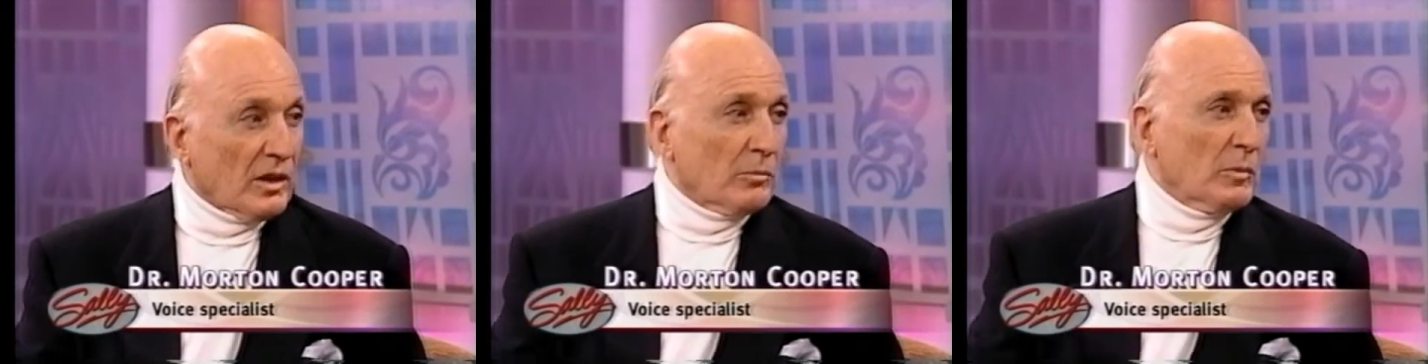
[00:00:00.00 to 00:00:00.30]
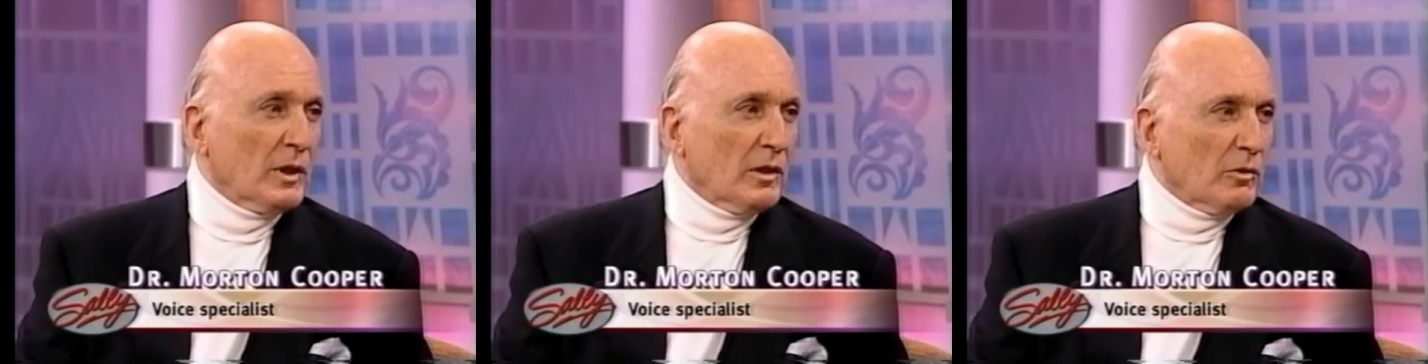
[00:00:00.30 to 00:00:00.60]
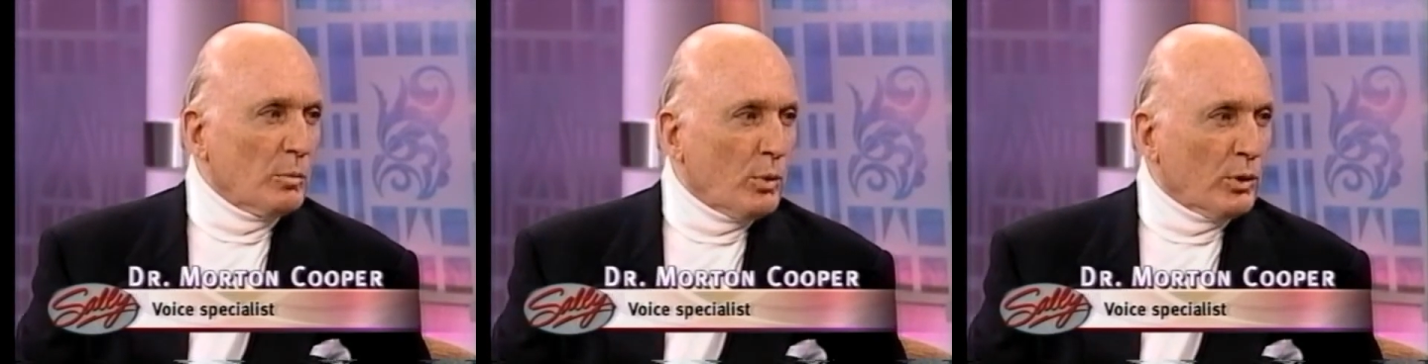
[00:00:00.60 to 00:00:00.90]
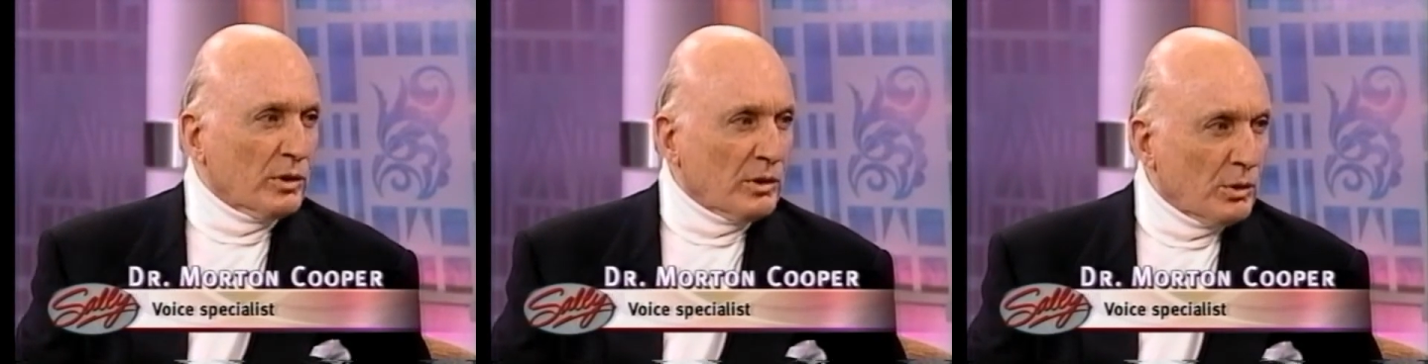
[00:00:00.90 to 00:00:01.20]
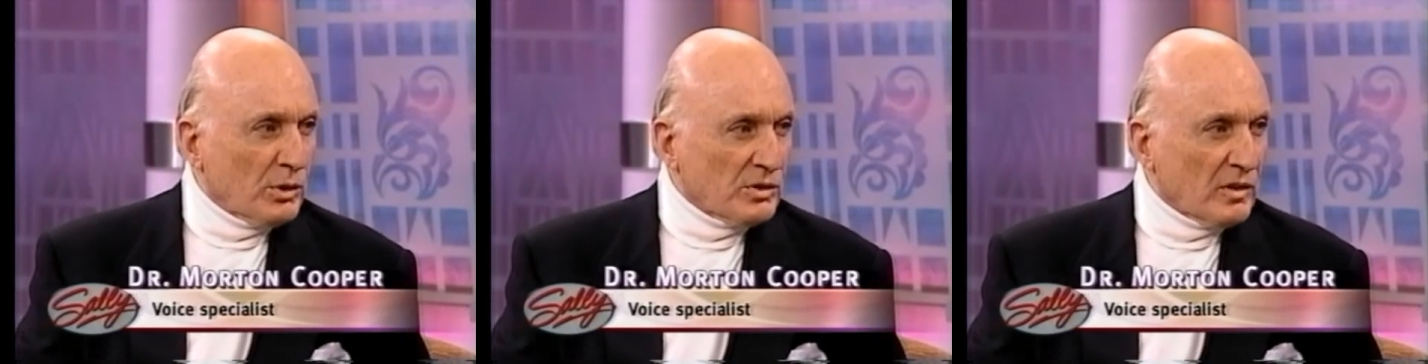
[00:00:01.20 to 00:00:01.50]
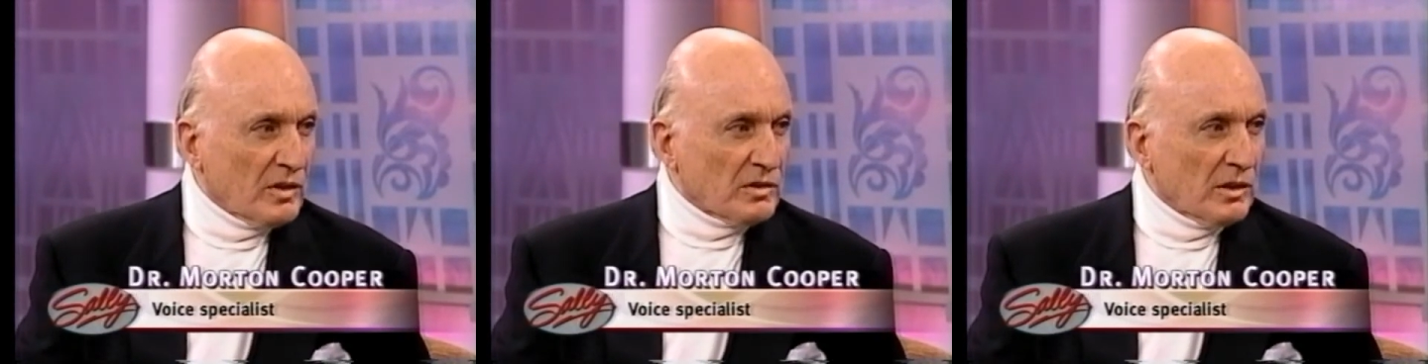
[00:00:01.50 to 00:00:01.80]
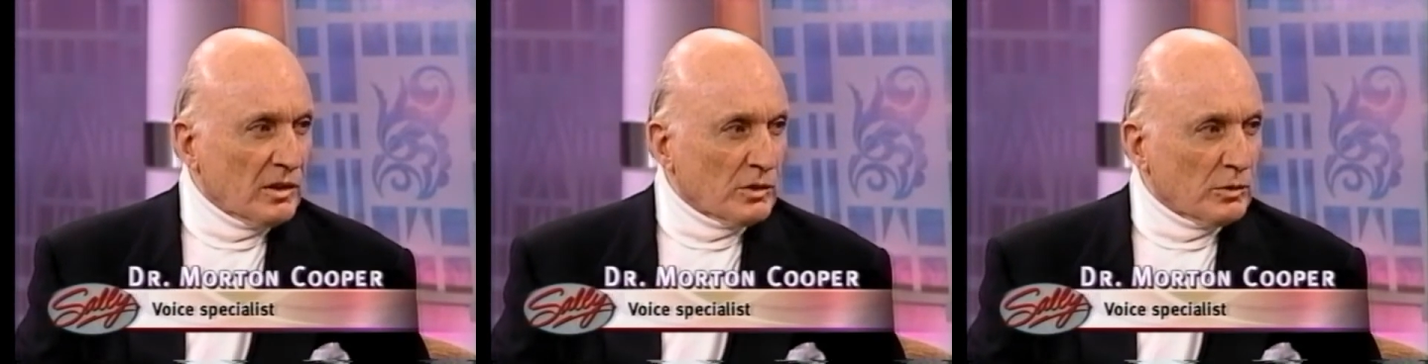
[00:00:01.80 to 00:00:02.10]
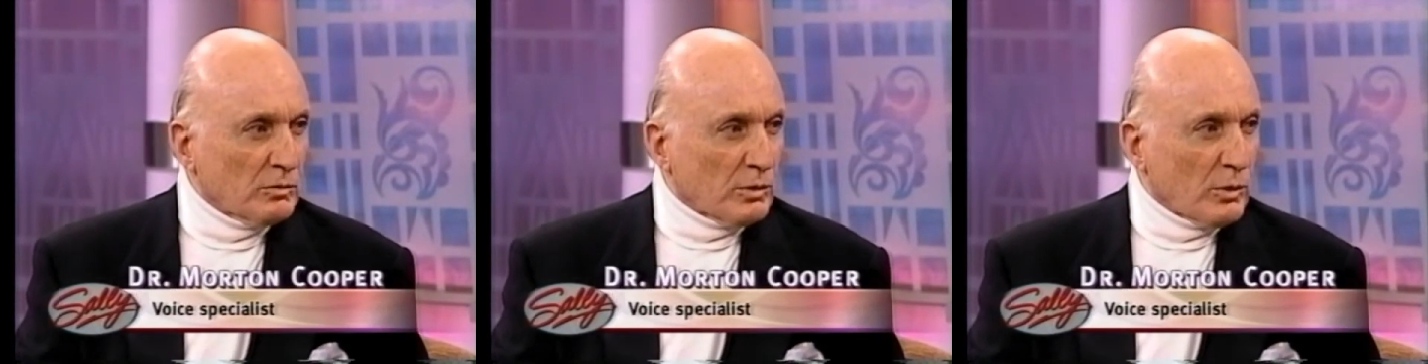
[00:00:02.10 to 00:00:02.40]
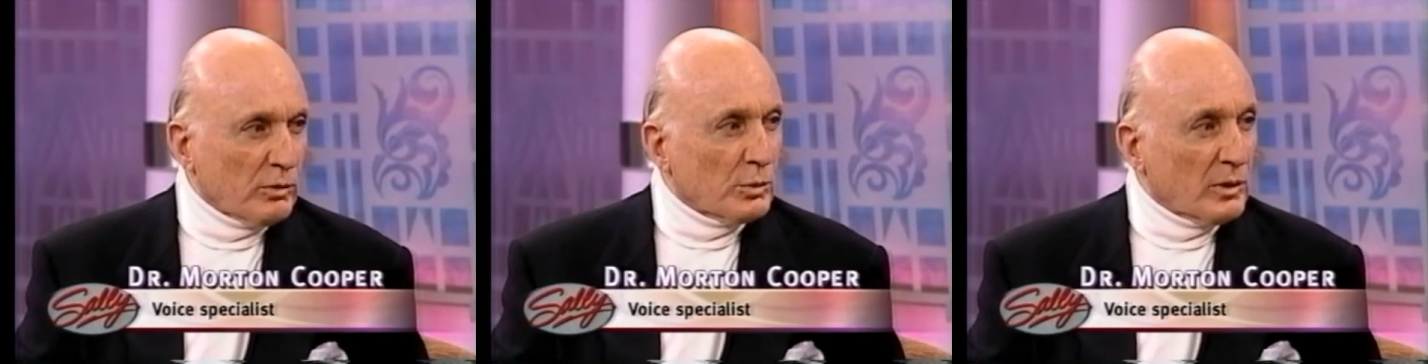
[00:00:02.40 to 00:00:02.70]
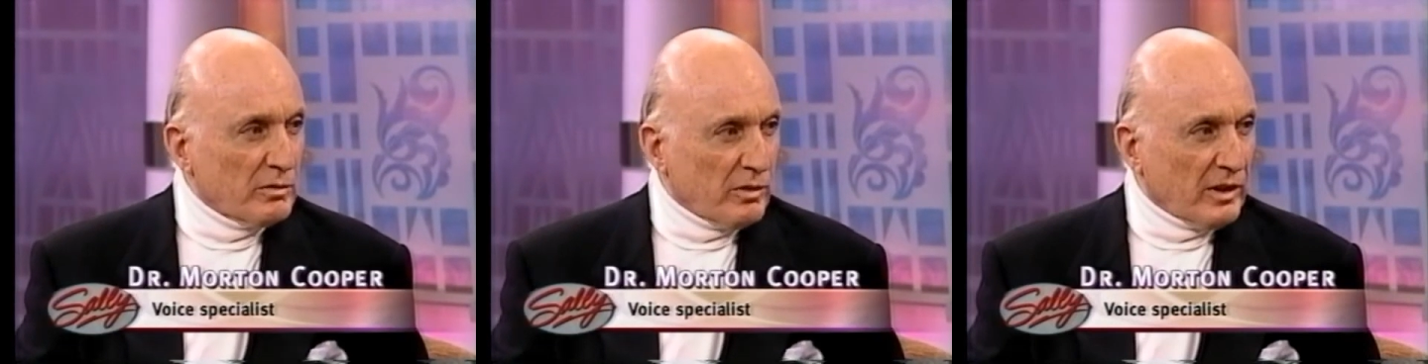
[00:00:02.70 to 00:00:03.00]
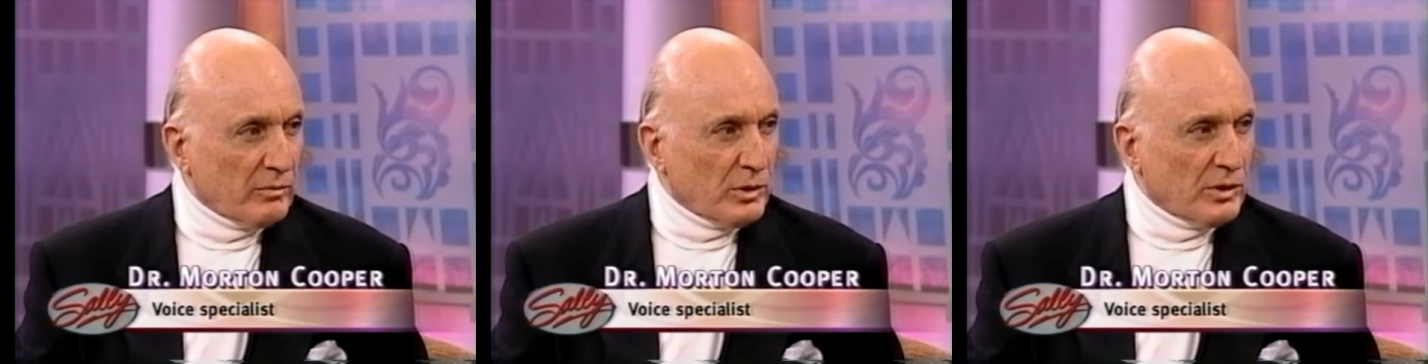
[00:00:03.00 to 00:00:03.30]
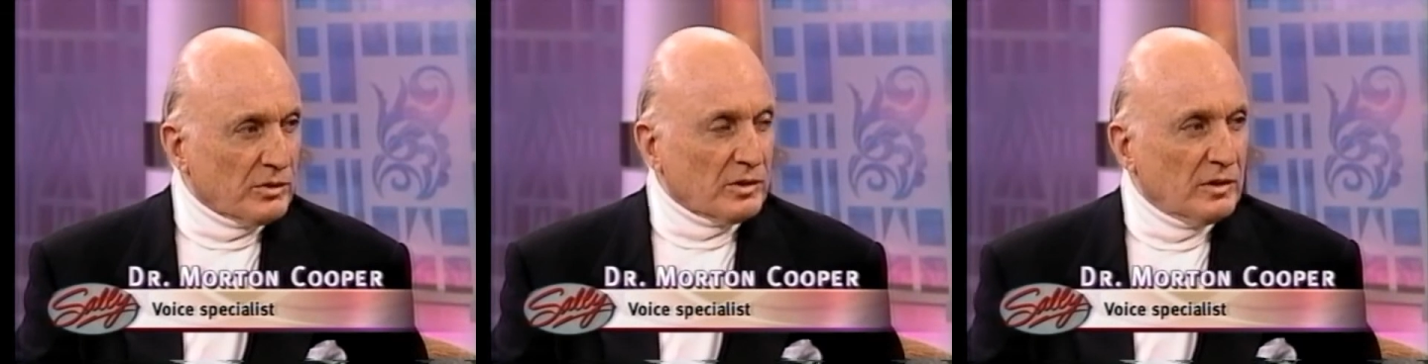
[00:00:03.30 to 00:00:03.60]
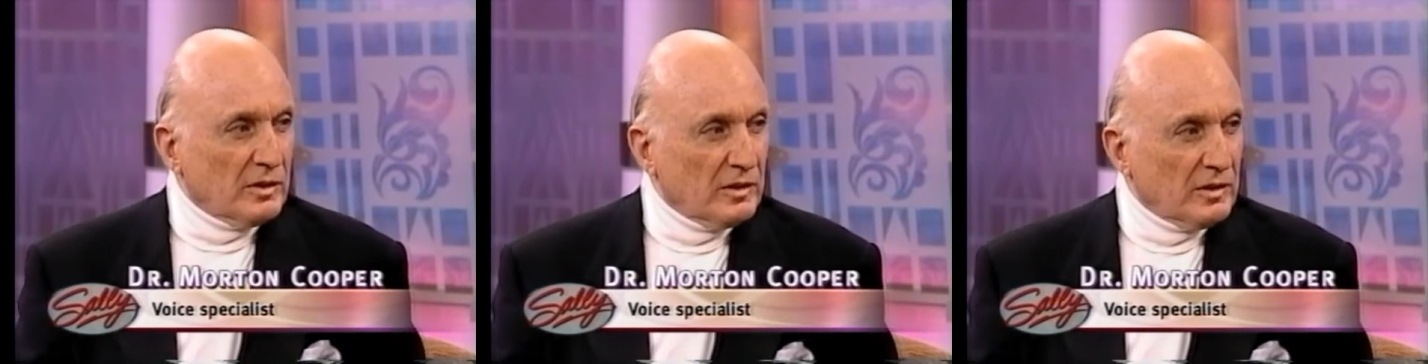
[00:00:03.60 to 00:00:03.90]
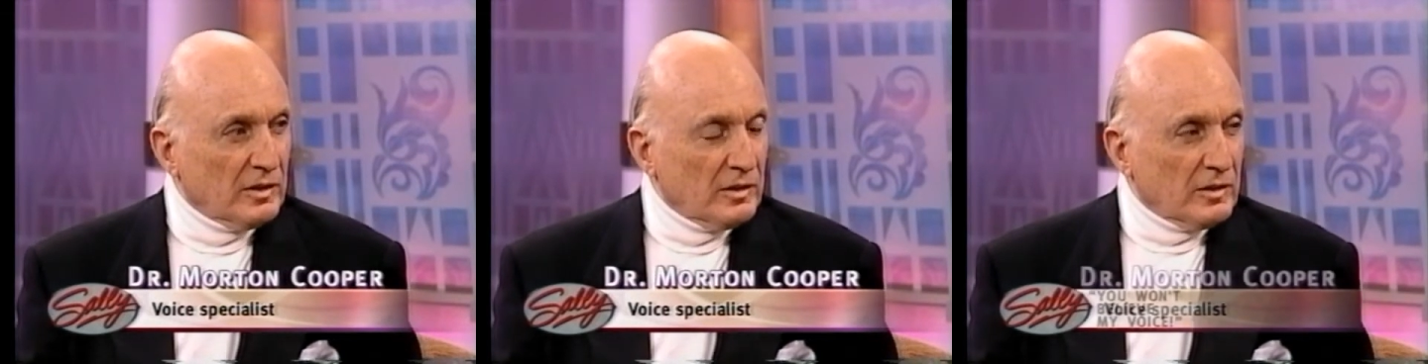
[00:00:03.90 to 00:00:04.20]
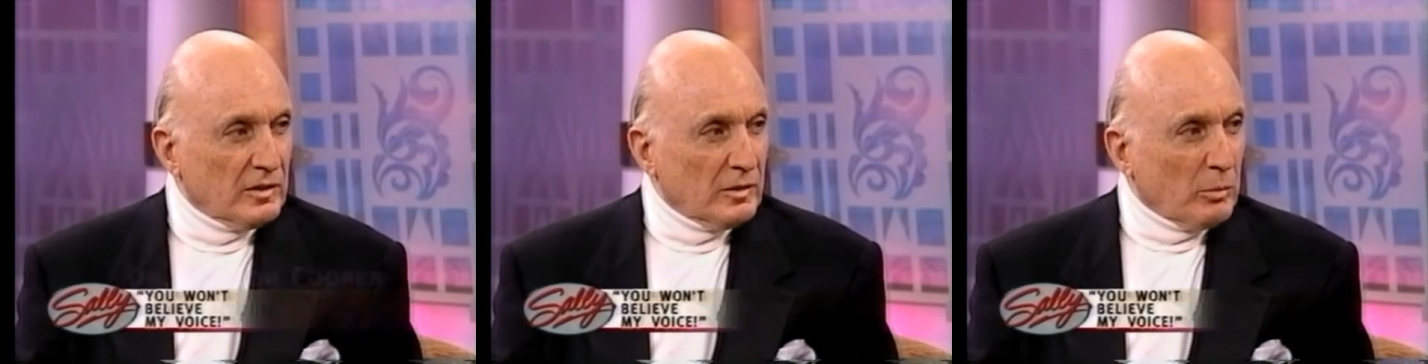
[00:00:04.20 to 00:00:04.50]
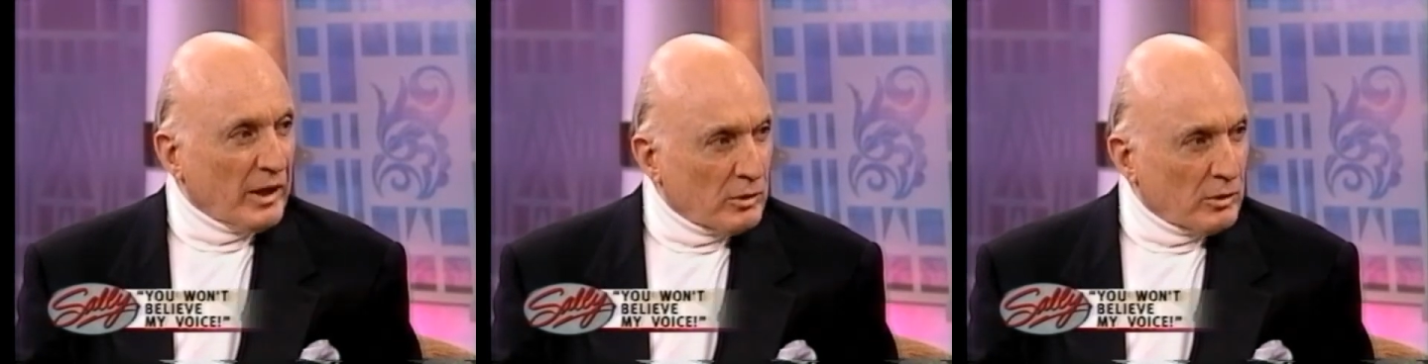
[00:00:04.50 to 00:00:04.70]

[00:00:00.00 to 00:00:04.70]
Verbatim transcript: and I'm reporting cures of this condition for over twenty-five years. Okay.